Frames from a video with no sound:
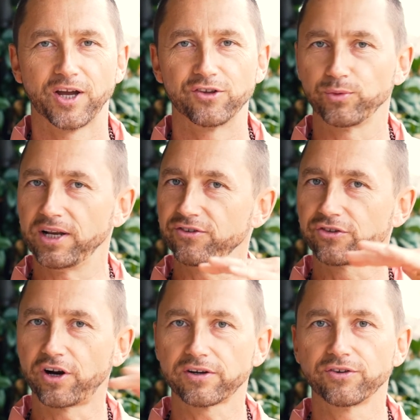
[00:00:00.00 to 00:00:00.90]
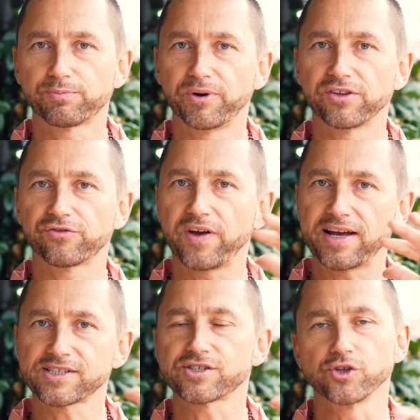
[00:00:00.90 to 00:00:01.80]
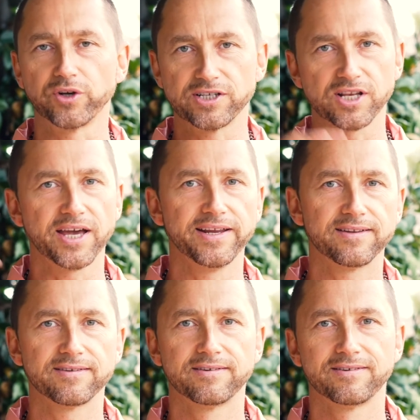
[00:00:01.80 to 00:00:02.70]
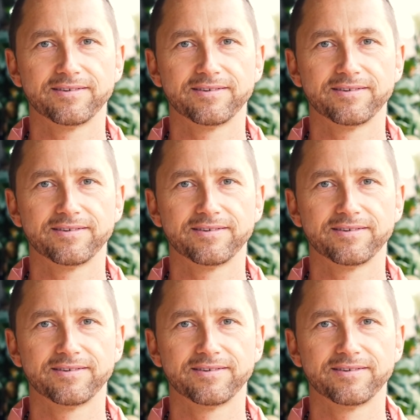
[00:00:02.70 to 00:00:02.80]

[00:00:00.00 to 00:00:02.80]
As well as darkness spreads fast, so does light.